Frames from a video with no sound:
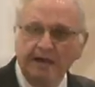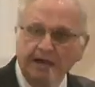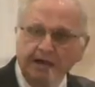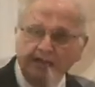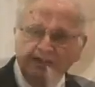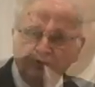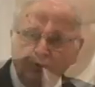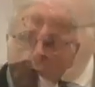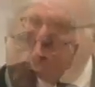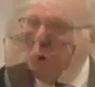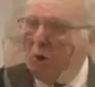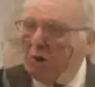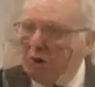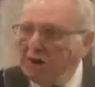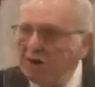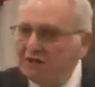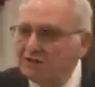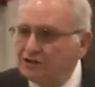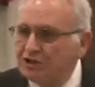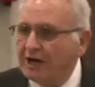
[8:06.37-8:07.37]
He's
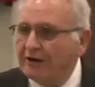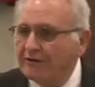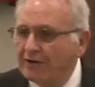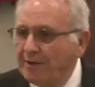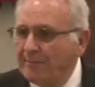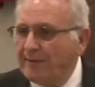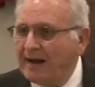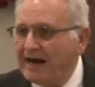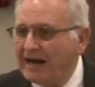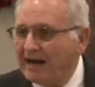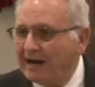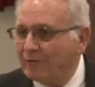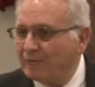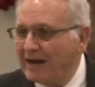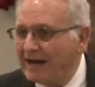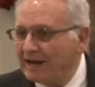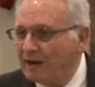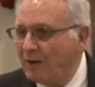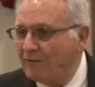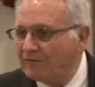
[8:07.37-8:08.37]
warning Jeremiah
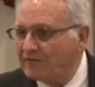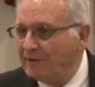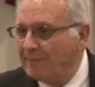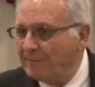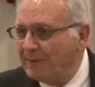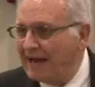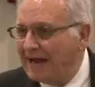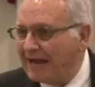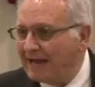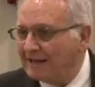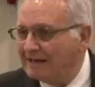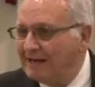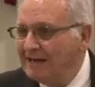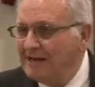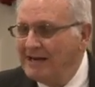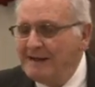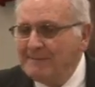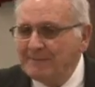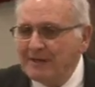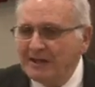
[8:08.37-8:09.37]
right off the bat
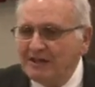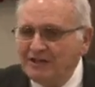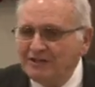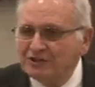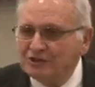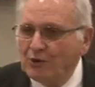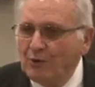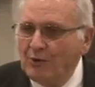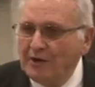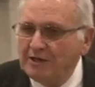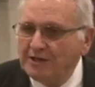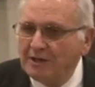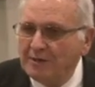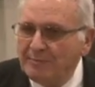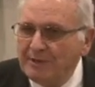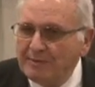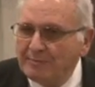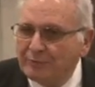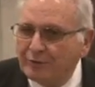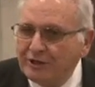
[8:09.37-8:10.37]
that he's going
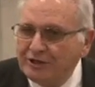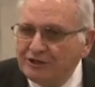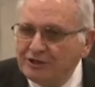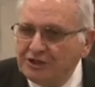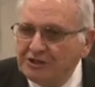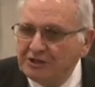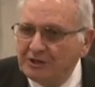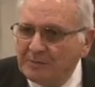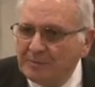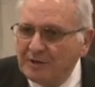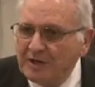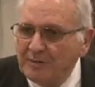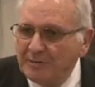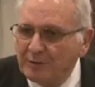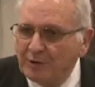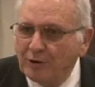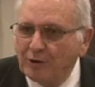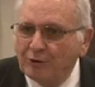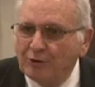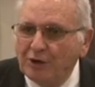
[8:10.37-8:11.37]
to be preaching to
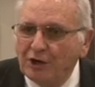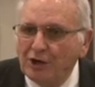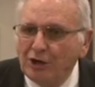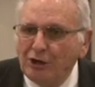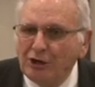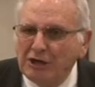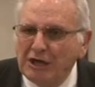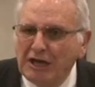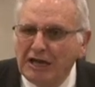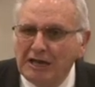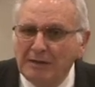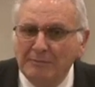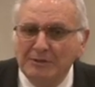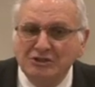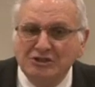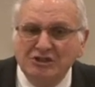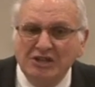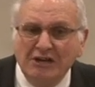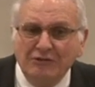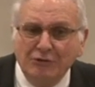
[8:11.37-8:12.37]
people who are going to look at him
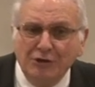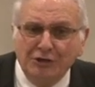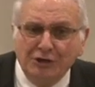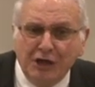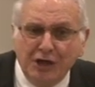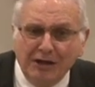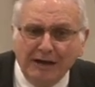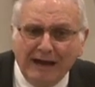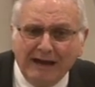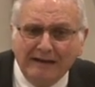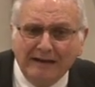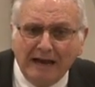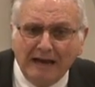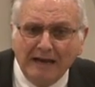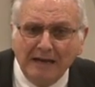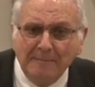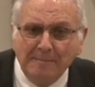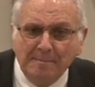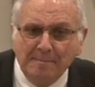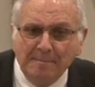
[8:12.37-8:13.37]
and stick their tongue out
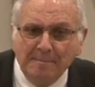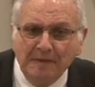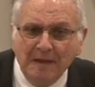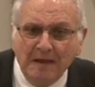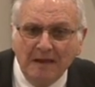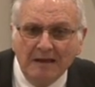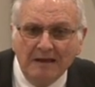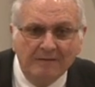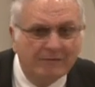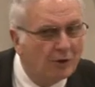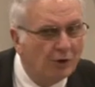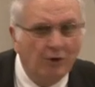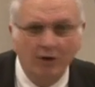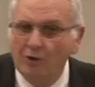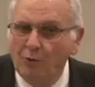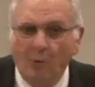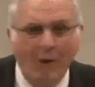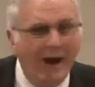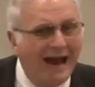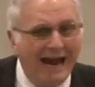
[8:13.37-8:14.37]
at him. They're
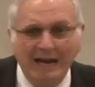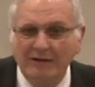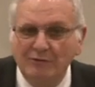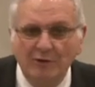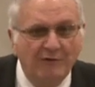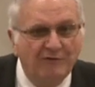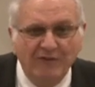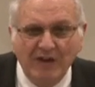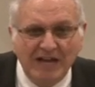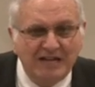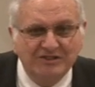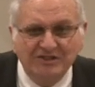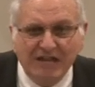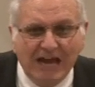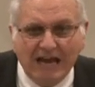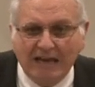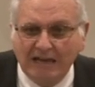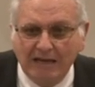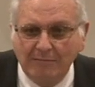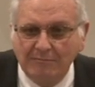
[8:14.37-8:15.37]
going to wag their face
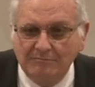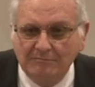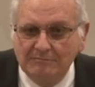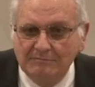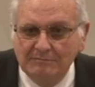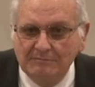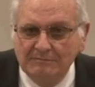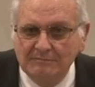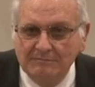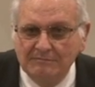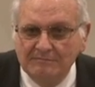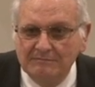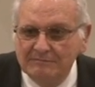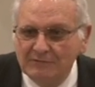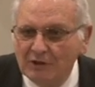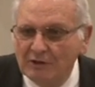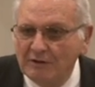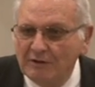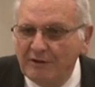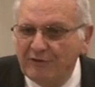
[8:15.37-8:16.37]
at him.
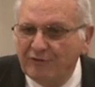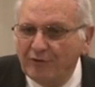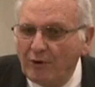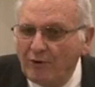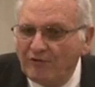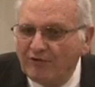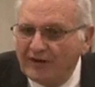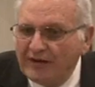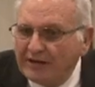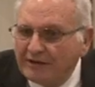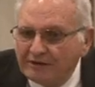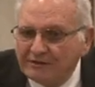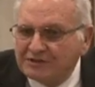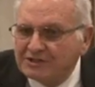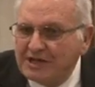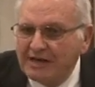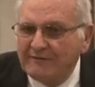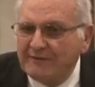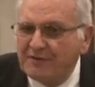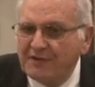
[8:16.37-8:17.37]
They're going to throw
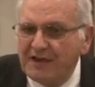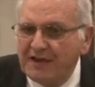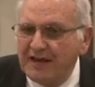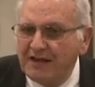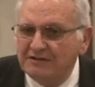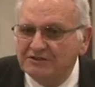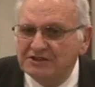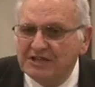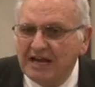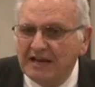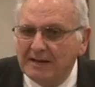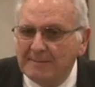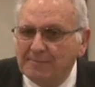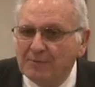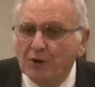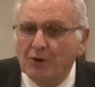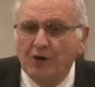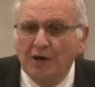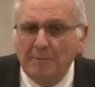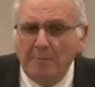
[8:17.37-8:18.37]
fingers and everything else at
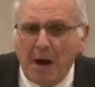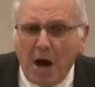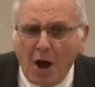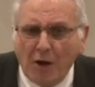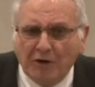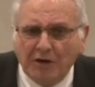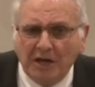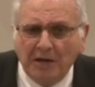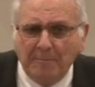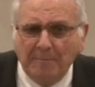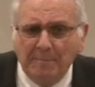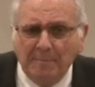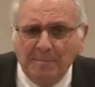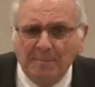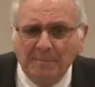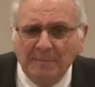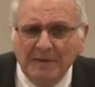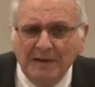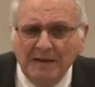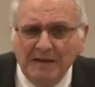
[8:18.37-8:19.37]
him. They're going to mock him.